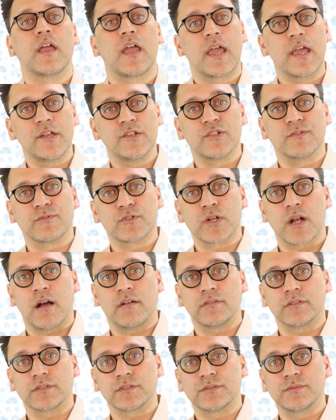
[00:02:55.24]
Age of
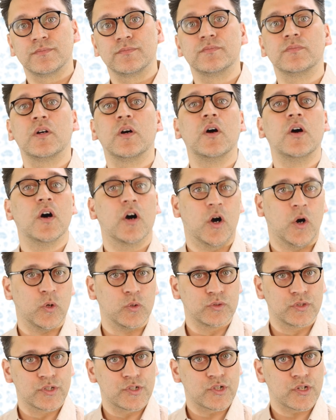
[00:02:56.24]
travelers.
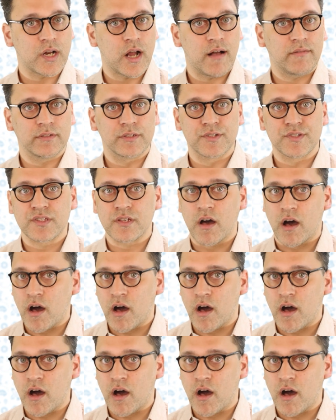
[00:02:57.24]
Older travelers